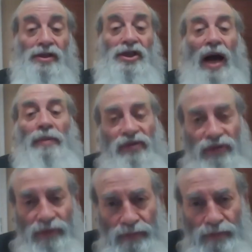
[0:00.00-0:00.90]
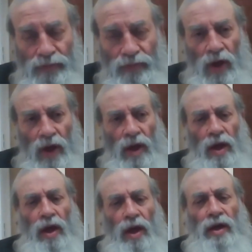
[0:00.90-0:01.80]
Shabbos.
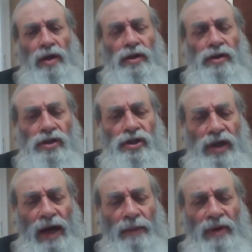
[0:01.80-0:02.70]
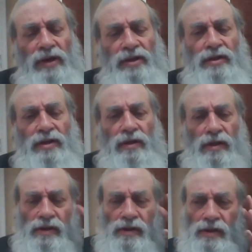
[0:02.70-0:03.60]
Shabbos,
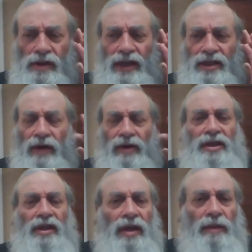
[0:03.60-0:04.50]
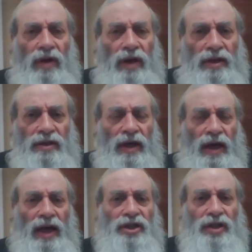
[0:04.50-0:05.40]
the Aseres HaDibros
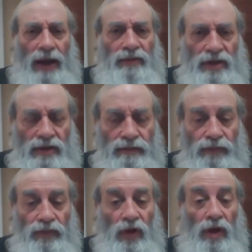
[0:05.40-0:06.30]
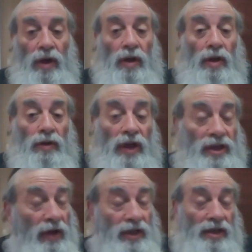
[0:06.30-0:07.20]
has Shabbos. The
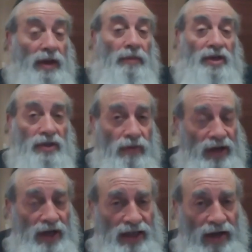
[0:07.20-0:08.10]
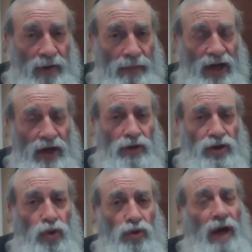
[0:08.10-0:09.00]
Aseres HaDibros is written, as everybody
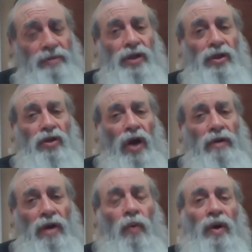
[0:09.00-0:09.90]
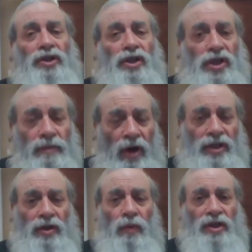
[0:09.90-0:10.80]
knows, 2 times in the Torah, once in Shema
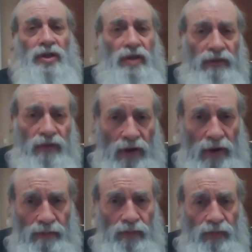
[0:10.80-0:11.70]
Yisrael, once in Devarim.